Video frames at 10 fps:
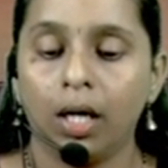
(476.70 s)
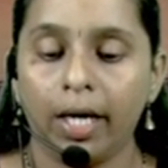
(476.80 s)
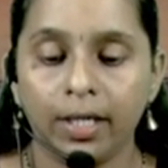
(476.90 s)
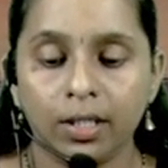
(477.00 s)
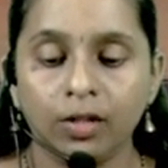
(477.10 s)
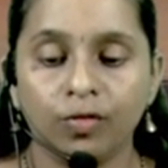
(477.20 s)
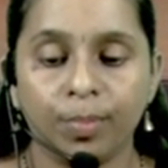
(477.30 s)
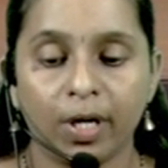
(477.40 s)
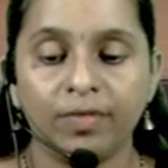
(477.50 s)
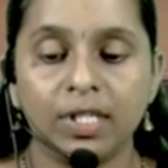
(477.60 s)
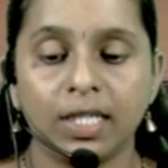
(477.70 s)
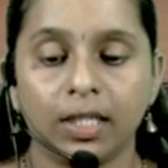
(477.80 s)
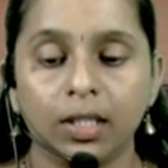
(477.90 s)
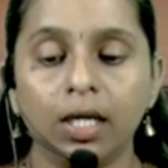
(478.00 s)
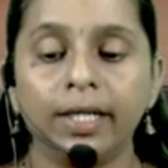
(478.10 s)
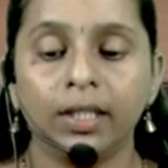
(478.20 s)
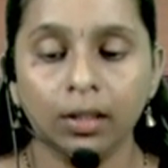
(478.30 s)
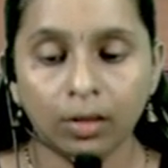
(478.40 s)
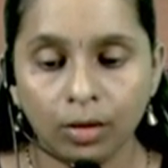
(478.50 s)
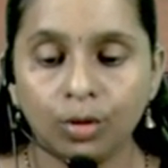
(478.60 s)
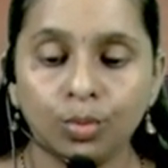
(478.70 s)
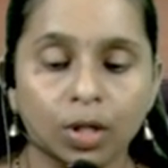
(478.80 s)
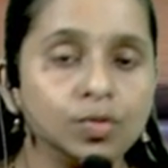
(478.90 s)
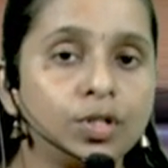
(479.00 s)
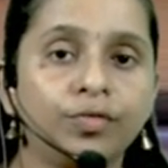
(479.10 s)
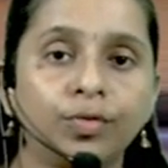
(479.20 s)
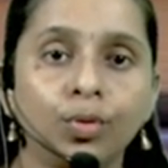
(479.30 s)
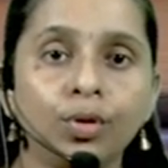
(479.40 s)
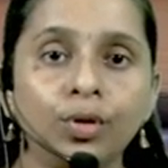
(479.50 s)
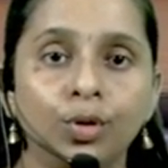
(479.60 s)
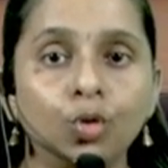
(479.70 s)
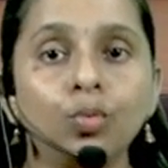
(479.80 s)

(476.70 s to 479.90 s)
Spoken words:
entry of private sector, and then 2004 to